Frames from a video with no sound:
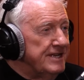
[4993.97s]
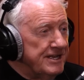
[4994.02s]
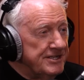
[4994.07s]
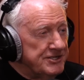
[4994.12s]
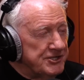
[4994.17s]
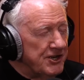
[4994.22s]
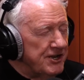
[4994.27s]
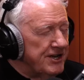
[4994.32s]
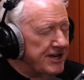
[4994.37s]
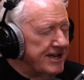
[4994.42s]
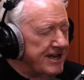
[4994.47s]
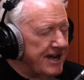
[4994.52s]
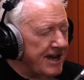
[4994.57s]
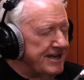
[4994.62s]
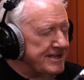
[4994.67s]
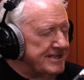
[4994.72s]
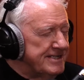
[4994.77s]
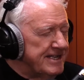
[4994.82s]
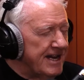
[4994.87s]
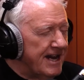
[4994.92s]
You're trying to
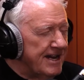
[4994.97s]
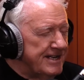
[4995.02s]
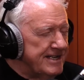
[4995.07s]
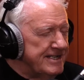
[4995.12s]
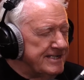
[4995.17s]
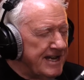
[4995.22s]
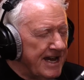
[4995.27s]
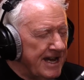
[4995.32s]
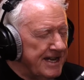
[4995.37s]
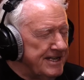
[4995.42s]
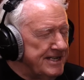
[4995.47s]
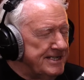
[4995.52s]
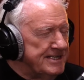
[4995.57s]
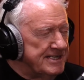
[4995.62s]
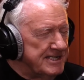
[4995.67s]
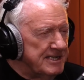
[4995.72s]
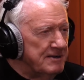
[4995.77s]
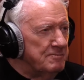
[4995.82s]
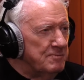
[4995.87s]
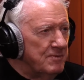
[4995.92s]
get inside its head in
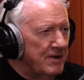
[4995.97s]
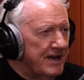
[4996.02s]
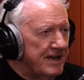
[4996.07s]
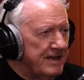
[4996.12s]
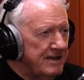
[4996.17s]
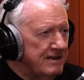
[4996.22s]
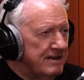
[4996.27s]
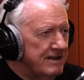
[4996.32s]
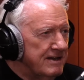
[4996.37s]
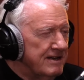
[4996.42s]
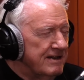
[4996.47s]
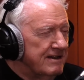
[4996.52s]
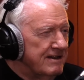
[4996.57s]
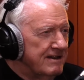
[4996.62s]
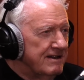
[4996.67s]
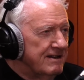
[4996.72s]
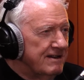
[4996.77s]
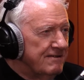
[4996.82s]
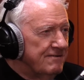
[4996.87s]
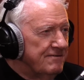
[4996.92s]
some way
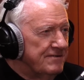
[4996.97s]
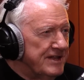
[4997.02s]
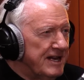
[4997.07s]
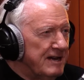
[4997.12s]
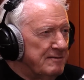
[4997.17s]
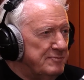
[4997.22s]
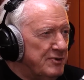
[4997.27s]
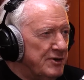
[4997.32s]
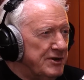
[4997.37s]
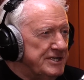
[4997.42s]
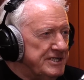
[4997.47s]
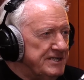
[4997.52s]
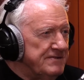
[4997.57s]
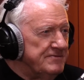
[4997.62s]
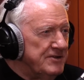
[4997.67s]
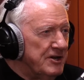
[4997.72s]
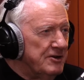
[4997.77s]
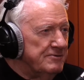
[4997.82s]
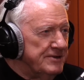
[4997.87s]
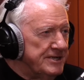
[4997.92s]
for that point
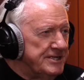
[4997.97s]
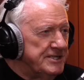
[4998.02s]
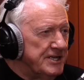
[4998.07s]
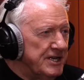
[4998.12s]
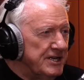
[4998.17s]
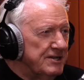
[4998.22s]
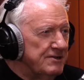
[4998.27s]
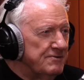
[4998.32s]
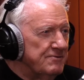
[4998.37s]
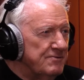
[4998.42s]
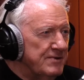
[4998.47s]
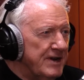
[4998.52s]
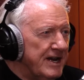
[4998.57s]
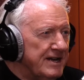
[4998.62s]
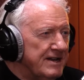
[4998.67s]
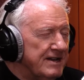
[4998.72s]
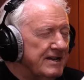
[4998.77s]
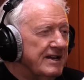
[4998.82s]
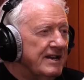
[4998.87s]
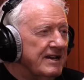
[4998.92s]
of no return,
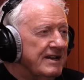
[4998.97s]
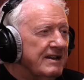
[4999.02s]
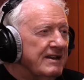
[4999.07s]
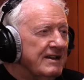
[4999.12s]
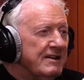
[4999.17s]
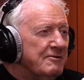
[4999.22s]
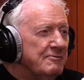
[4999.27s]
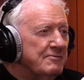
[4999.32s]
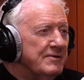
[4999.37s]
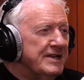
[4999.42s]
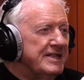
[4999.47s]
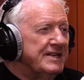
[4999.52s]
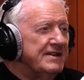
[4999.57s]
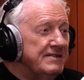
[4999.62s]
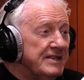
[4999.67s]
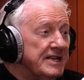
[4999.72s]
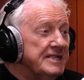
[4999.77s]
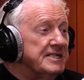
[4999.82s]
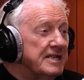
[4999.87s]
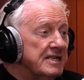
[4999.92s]
where
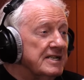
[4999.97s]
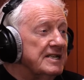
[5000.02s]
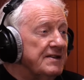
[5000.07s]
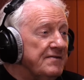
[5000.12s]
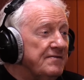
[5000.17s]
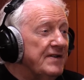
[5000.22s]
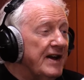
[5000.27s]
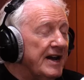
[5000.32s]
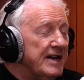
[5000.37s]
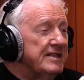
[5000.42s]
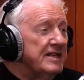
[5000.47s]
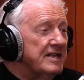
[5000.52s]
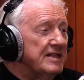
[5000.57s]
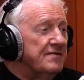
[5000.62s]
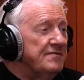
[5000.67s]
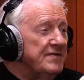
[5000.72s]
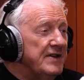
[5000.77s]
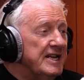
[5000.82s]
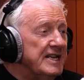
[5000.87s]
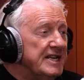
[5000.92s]
they suddenly find that
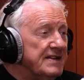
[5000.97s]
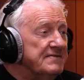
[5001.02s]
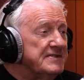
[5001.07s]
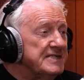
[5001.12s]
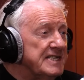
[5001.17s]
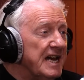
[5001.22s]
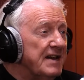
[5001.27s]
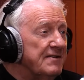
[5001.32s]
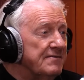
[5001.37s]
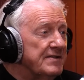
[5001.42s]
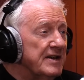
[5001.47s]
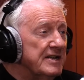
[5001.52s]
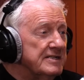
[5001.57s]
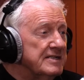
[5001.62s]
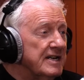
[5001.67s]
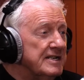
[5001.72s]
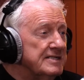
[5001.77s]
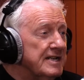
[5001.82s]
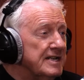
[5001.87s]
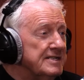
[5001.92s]
they're feeling of self
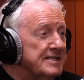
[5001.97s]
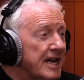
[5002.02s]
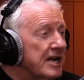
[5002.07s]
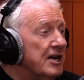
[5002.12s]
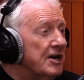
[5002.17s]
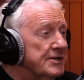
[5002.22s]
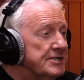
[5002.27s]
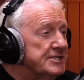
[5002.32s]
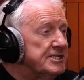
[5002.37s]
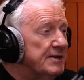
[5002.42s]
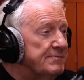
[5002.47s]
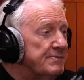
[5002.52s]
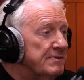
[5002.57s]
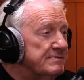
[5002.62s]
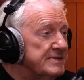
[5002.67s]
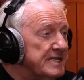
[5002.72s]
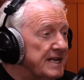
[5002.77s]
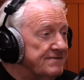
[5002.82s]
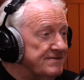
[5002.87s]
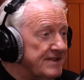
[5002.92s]
and they can't stop
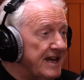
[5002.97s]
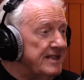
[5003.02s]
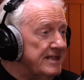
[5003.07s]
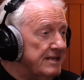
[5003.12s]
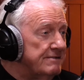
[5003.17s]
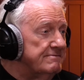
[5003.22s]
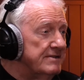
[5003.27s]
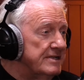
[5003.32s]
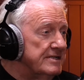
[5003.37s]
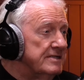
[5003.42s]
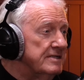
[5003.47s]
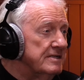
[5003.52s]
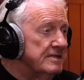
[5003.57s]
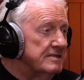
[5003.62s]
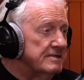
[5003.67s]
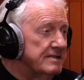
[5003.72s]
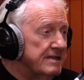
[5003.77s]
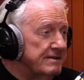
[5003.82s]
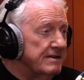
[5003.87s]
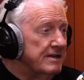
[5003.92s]
themselves. Then they run.
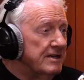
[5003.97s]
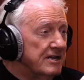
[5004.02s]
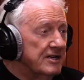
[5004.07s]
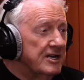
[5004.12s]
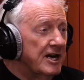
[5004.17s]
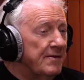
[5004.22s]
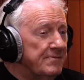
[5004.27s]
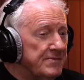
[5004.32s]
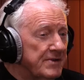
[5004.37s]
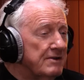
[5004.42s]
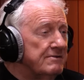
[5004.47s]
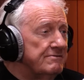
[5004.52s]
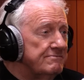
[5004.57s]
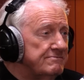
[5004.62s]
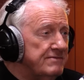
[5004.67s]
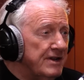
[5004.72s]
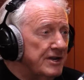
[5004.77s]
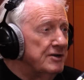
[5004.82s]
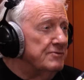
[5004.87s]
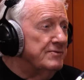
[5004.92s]
And carp
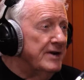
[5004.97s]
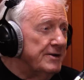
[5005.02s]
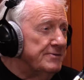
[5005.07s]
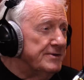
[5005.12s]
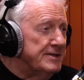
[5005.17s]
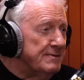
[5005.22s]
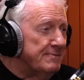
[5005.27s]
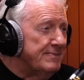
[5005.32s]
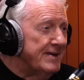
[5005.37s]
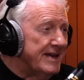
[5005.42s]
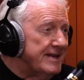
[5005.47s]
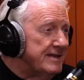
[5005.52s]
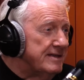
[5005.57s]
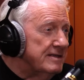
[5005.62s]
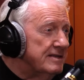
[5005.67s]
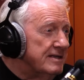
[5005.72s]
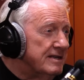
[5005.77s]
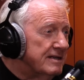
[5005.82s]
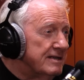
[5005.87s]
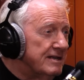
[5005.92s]
don't run away with a bait.
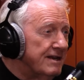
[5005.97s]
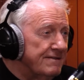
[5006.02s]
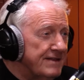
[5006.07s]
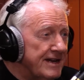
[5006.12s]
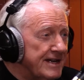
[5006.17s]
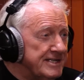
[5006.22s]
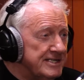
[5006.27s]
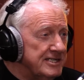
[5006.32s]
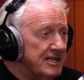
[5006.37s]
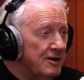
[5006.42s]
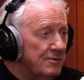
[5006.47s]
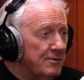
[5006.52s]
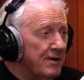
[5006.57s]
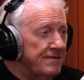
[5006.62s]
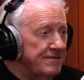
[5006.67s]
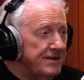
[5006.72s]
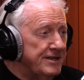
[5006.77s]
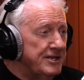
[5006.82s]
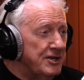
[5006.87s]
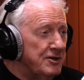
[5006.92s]
That is not
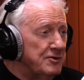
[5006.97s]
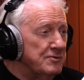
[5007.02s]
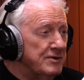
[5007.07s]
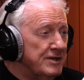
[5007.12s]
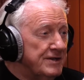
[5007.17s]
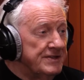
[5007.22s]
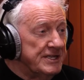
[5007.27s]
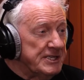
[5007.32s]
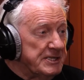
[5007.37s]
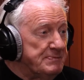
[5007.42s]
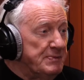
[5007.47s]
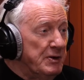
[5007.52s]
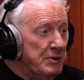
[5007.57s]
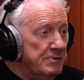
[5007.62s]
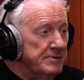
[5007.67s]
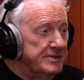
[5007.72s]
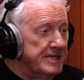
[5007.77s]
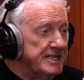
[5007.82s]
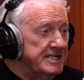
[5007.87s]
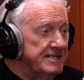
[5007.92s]
what they do. They're
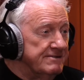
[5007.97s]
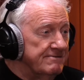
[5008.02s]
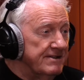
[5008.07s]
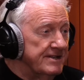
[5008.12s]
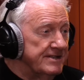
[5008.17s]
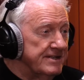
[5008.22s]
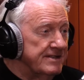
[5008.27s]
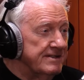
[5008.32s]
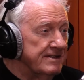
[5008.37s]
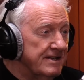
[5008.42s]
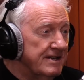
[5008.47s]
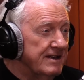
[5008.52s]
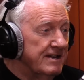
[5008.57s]
spooked into running.